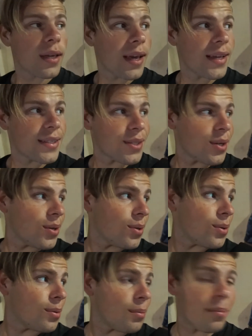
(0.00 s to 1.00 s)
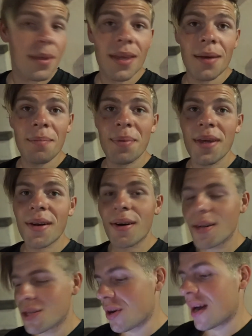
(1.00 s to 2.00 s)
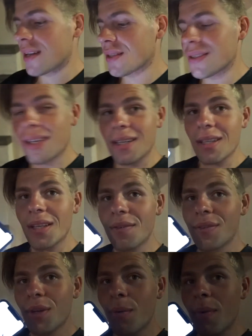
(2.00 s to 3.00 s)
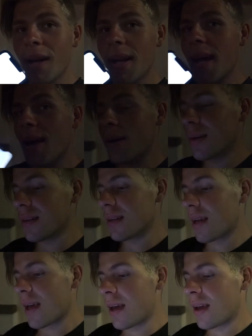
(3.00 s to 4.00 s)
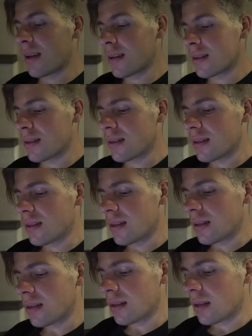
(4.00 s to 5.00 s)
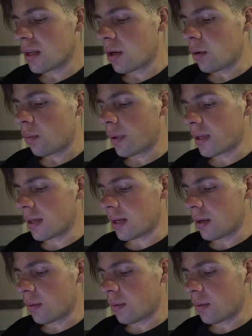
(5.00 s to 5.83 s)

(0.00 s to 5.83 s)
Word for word: Okay, so me and Peter are trying to take a lift home right now and we did